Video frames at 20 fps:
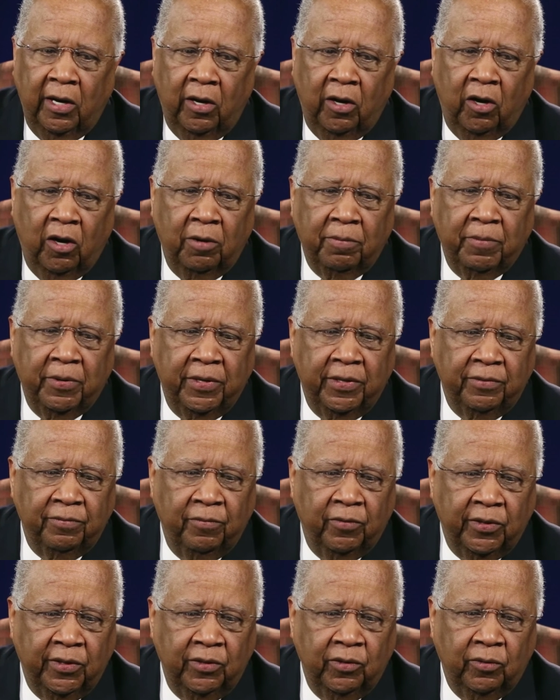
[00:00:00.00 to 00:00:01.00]

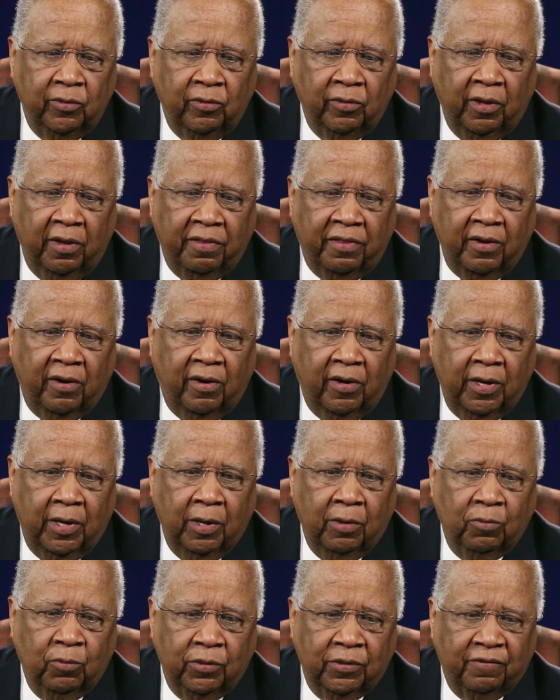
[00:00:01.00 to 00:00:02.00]
Urban Renewal
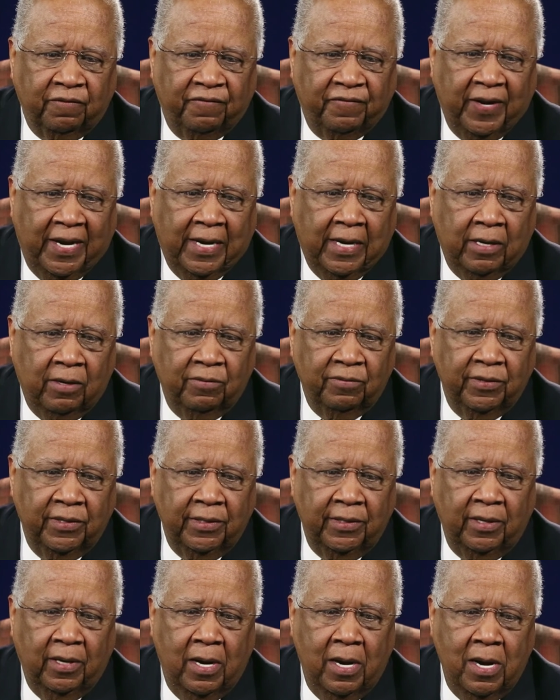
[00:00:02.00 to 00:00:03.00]
Authority was
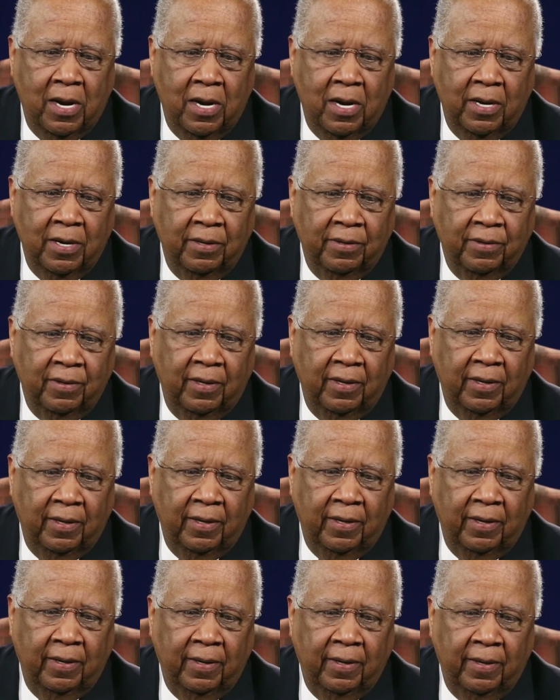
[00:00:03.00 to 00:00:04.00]
founded on,
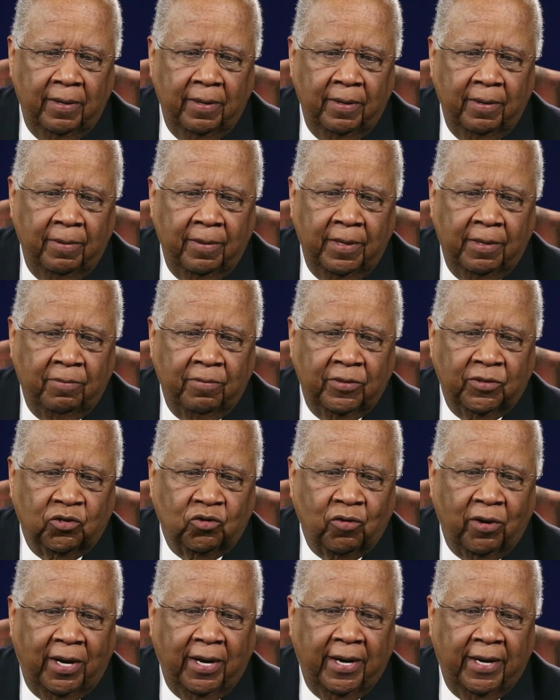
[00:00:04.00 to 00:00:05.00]
it was
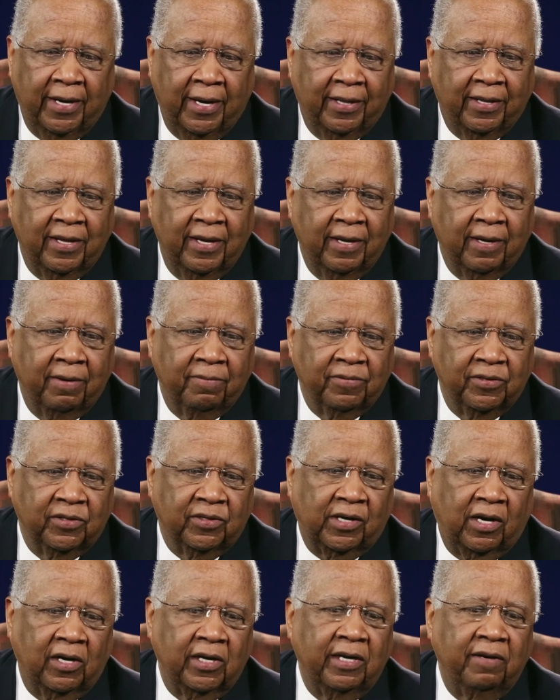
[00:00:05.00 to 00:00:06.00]
tried, I think it
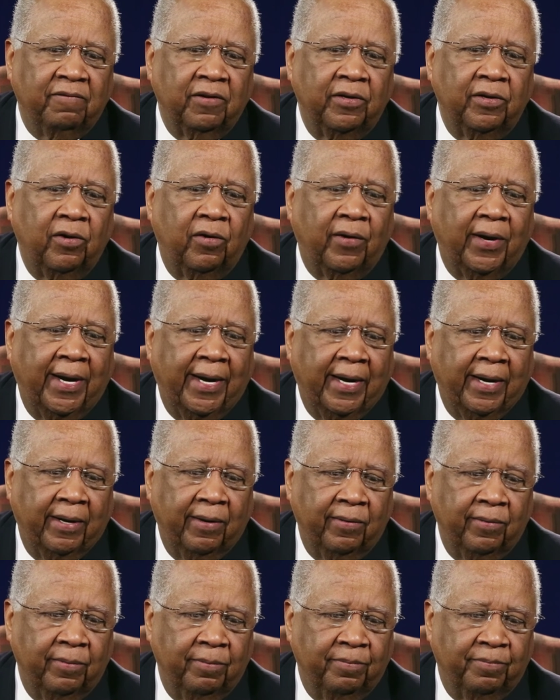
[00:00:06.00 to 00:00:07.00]
was Cleveland,
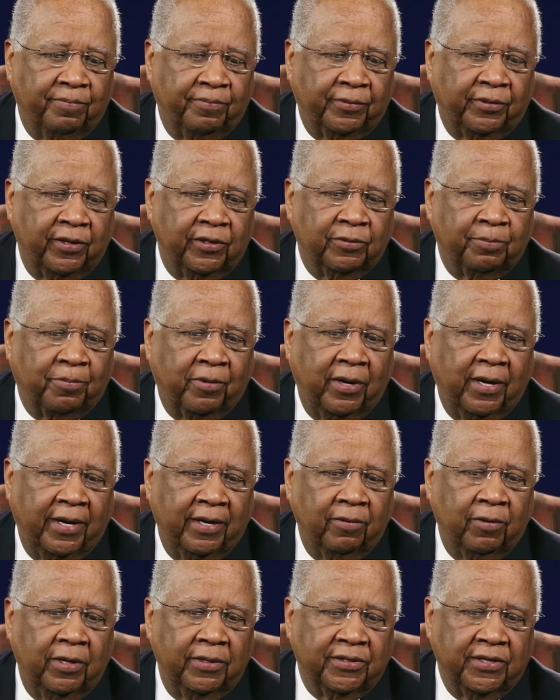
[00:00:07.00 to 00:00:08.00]
Ohio, just
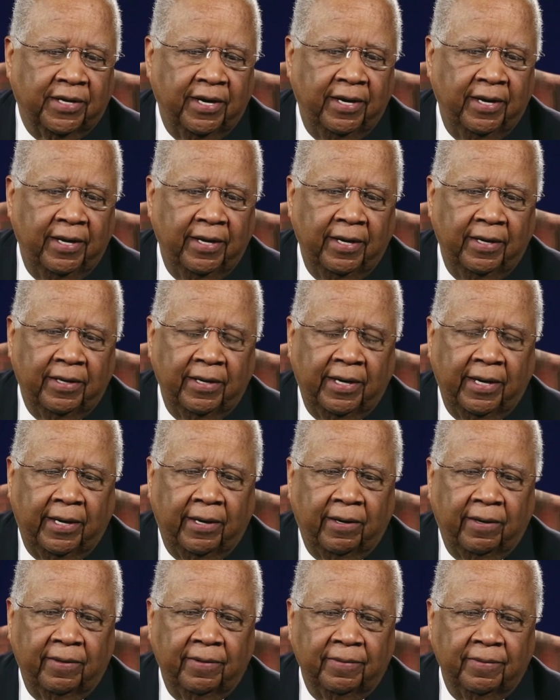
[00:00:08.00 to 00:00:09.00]
prior to us getting it
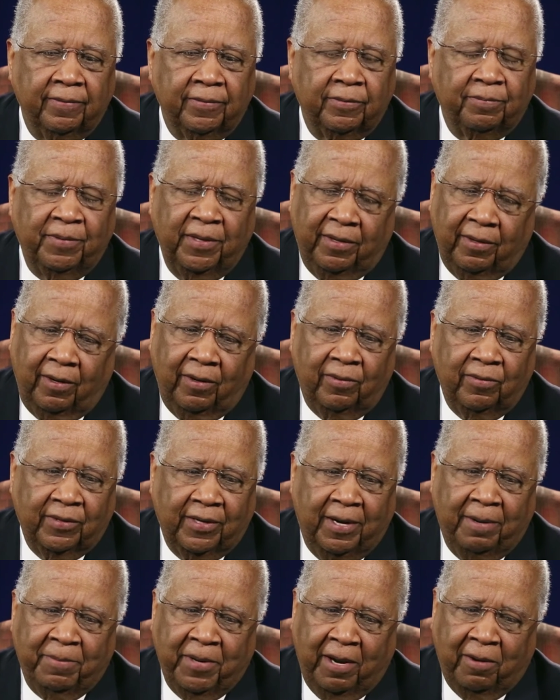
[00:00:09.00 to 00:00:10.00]
here. It's been a long
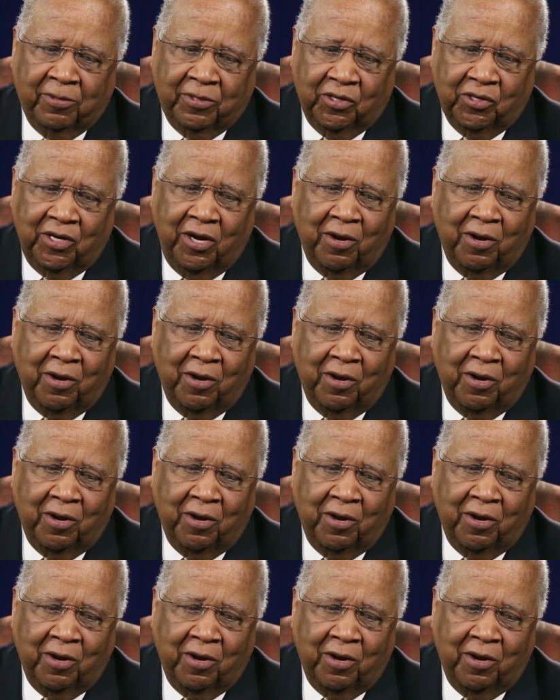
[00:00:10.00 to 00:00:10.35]
time, and I was a